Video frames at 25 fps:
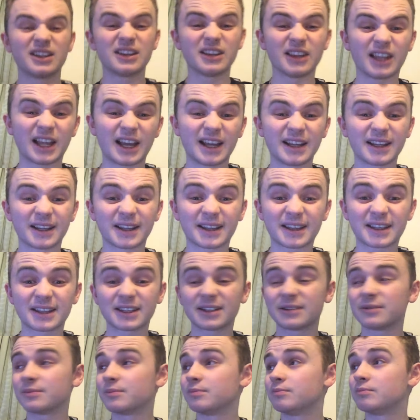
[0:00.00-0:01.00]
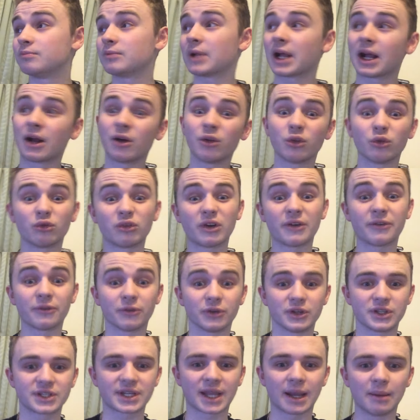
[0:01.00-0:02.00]
like how the
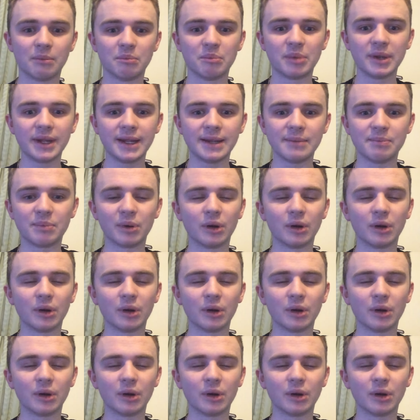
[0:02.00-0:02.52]
referees can be.